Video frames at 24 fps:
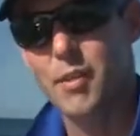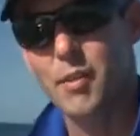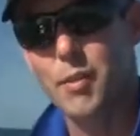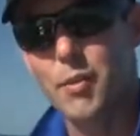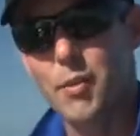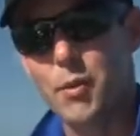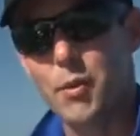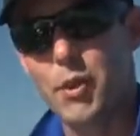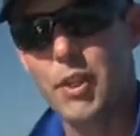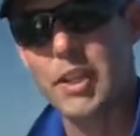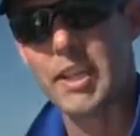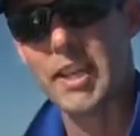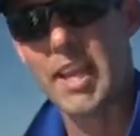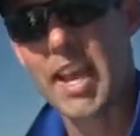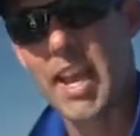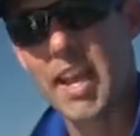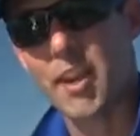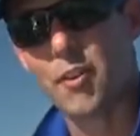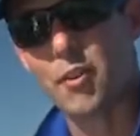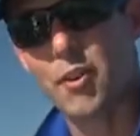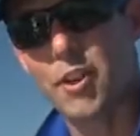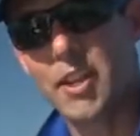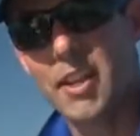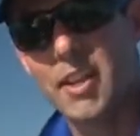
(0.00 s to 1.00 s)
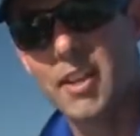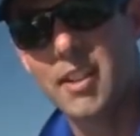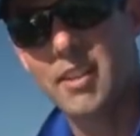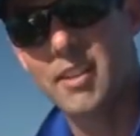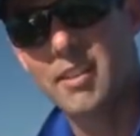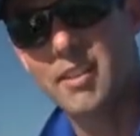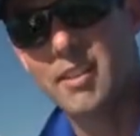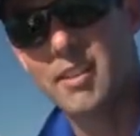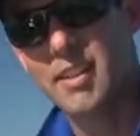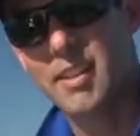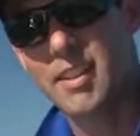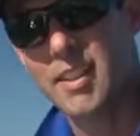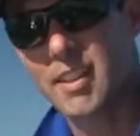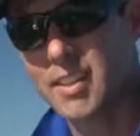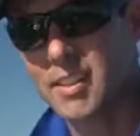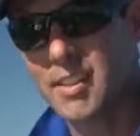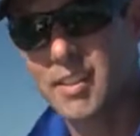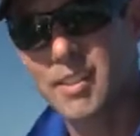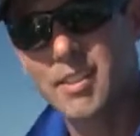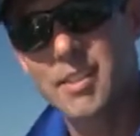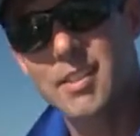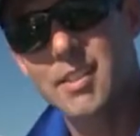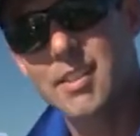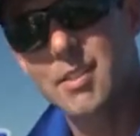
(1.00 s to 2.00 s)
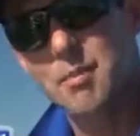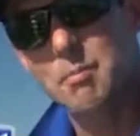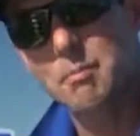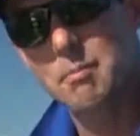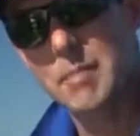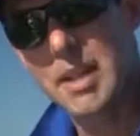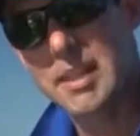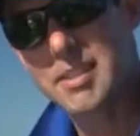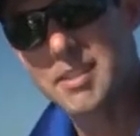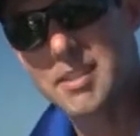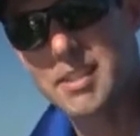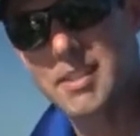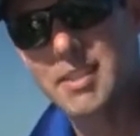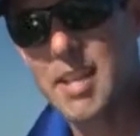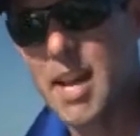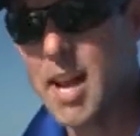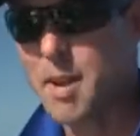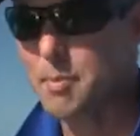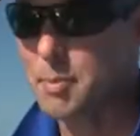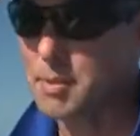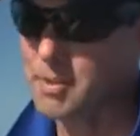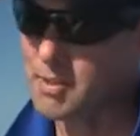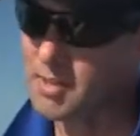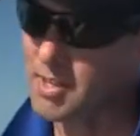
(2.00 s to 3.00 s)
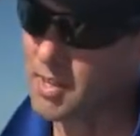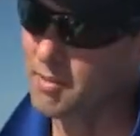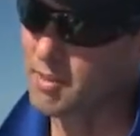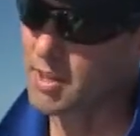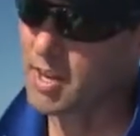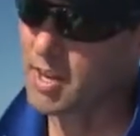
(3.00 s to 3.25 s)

a three gang rig, Mustad tarpon seven